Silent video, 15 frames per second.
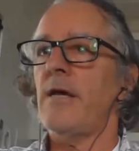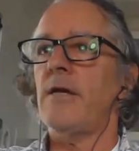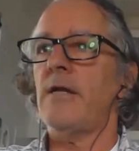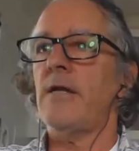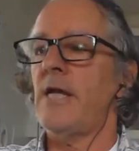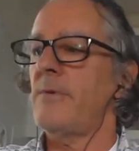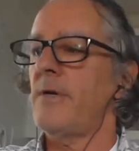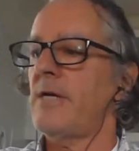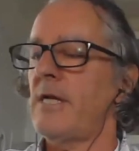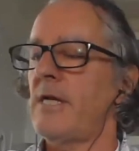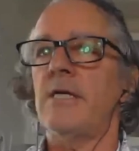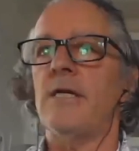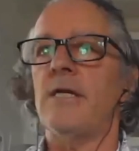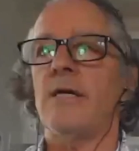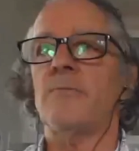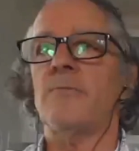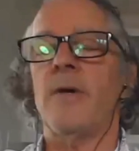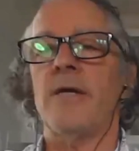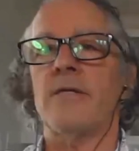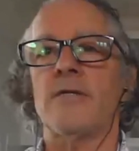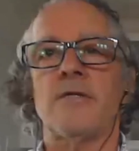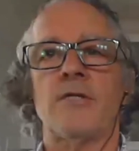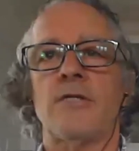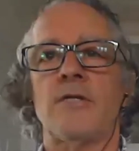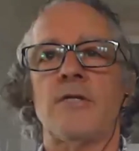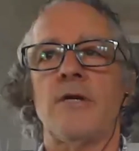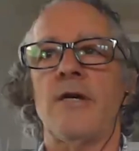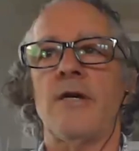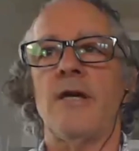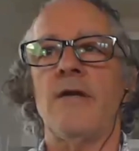Can I claim a cleaning
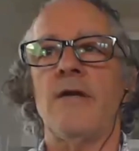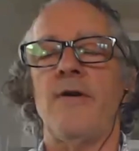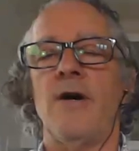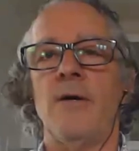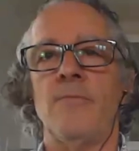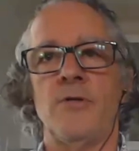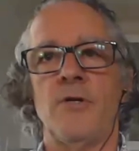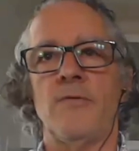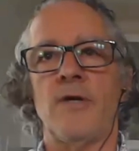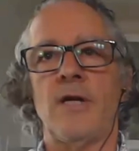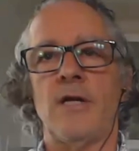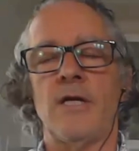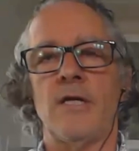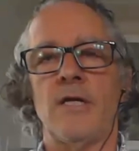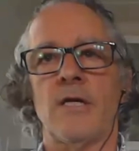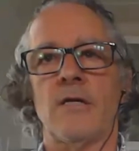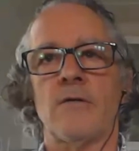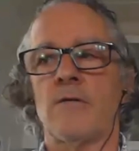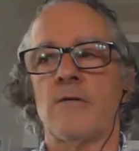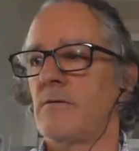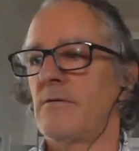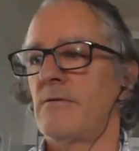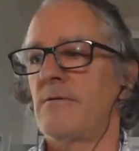expense if I'm doing the cleaning?